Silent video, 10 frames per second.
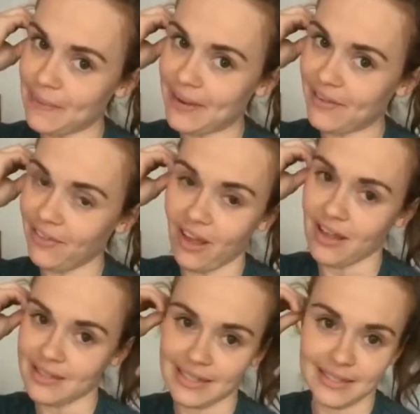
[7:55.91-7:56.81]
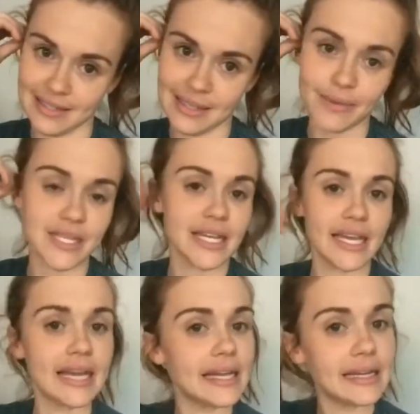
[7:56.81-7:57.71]
but I've lost it since I was a
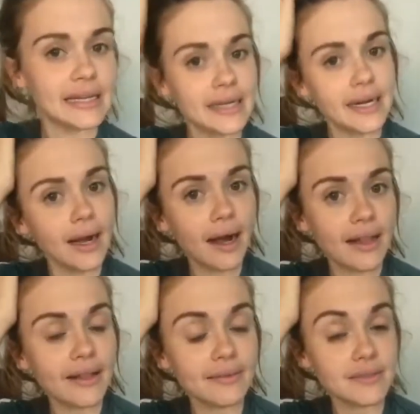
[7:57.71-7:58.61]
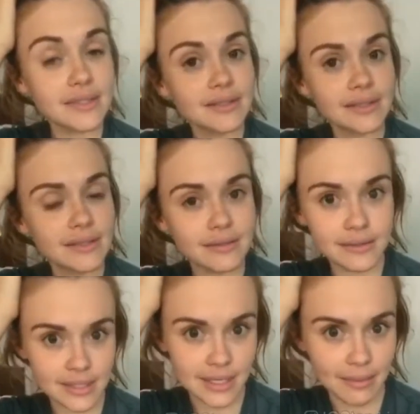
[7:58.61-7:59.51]
kid, and it
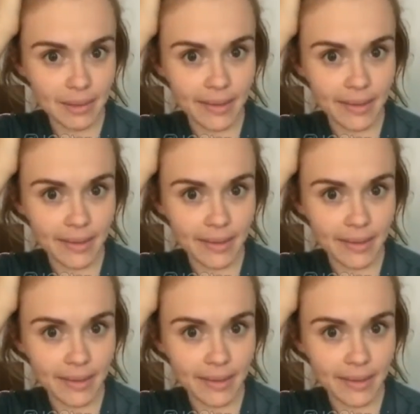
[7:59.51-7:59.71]
does not make me